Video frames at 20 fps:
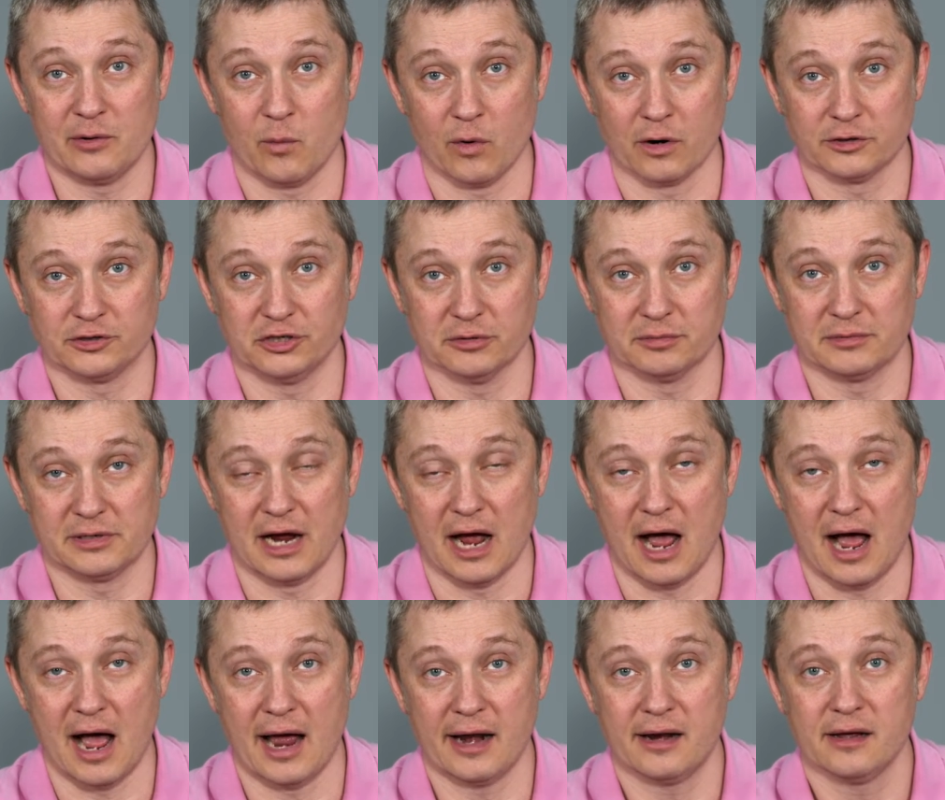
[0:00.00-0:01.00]
worshiped
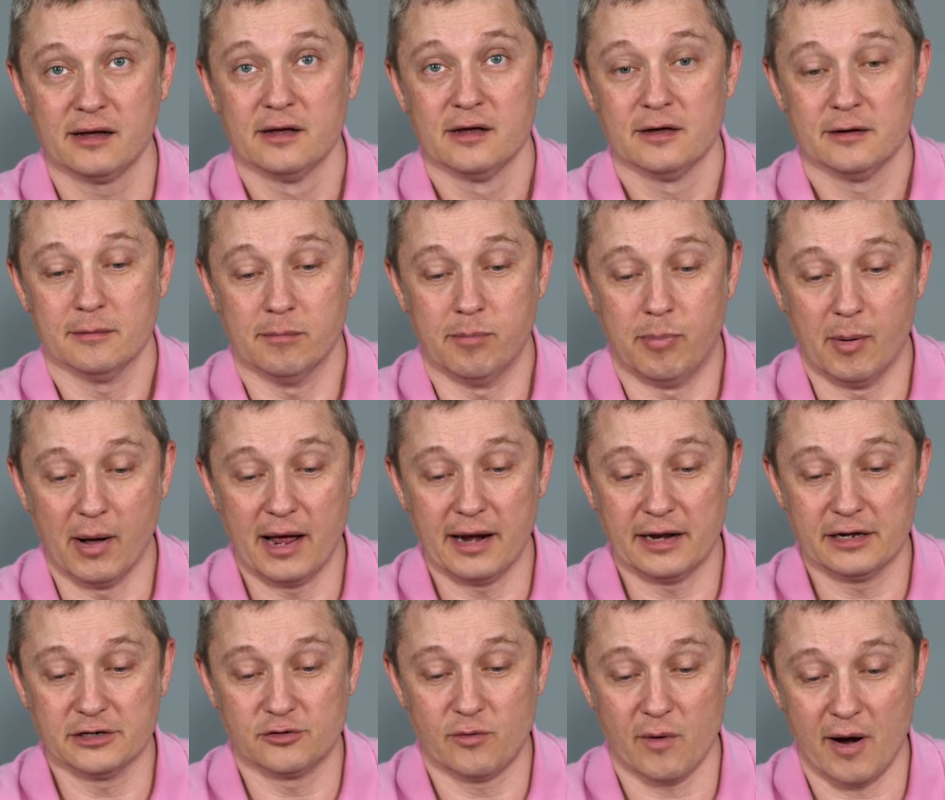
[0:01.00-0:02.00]
God,
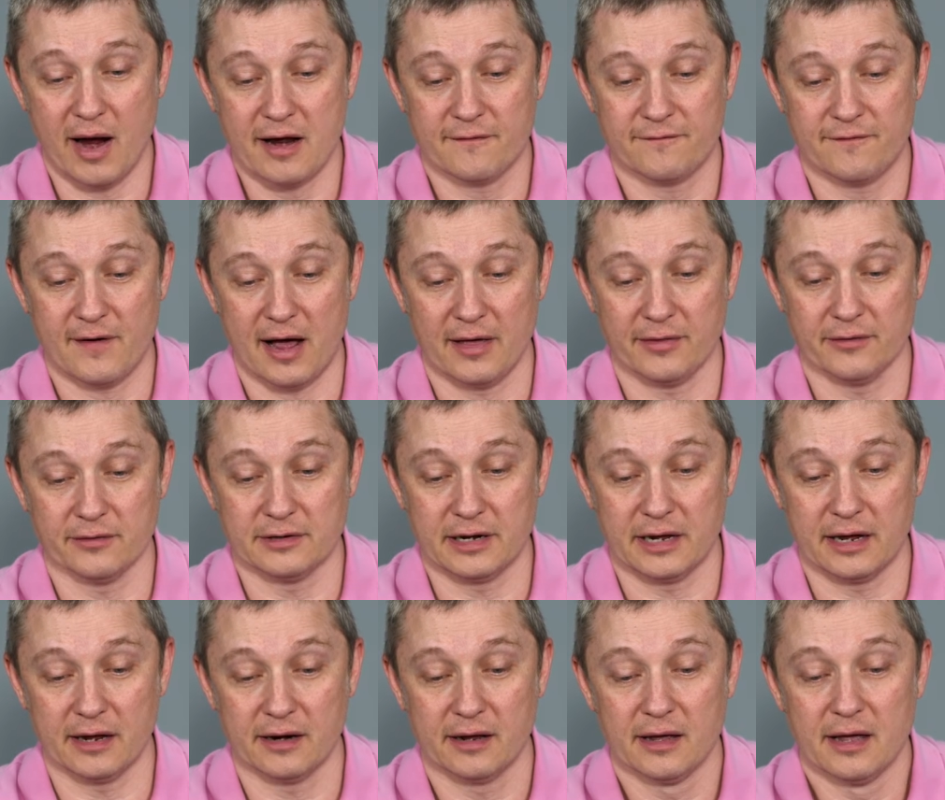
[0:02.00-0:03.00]
but his grandfather
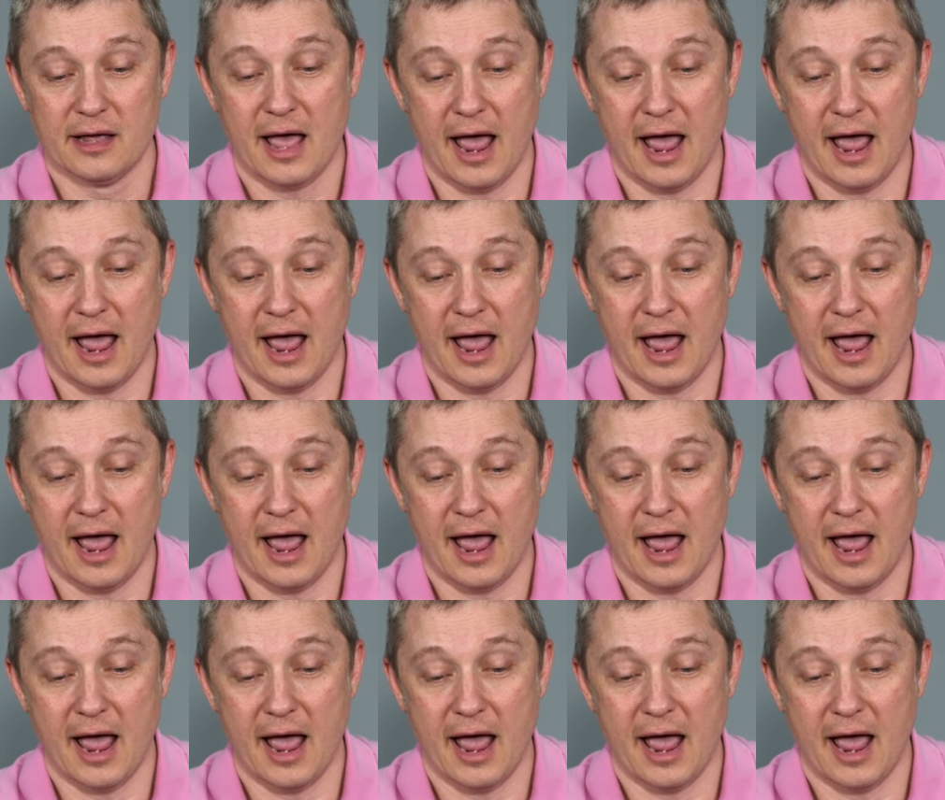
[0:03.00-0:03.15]
did.